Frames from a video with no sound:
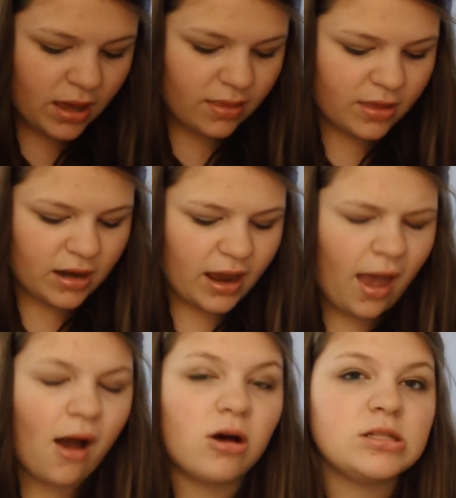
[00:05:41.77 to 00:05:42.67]
And then
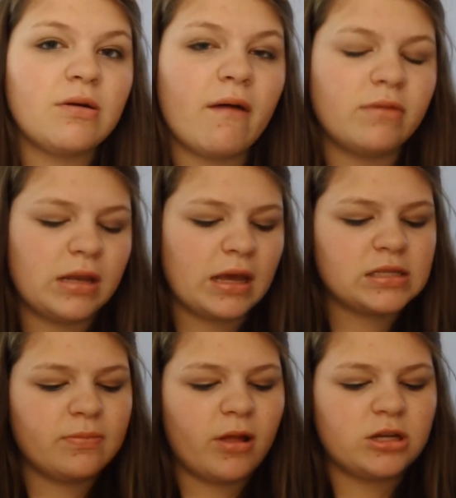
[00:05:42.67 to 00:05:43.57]
I also have a
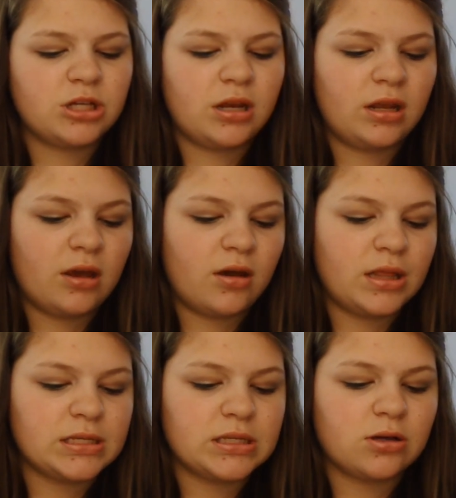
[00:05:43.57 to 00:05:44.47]
NYX blush in here,
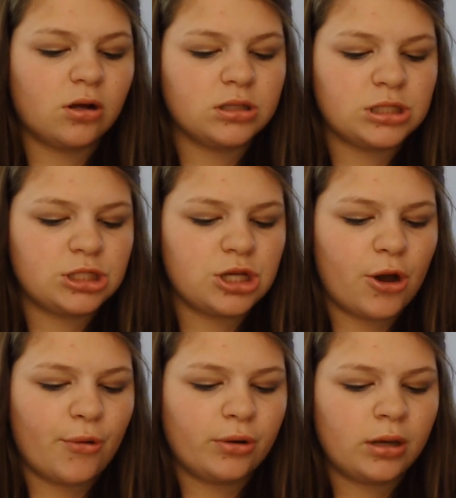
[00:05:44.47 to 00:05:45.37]
and this is called
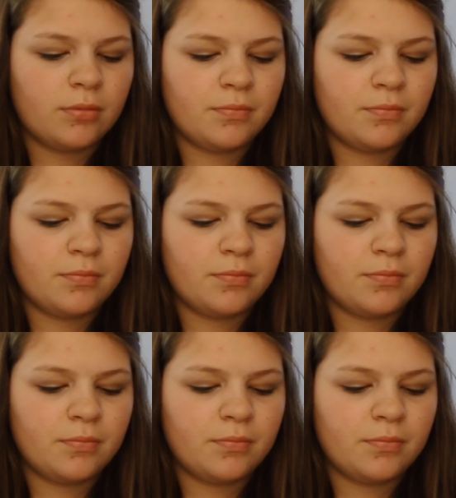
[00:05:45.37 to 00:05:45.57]
Stone.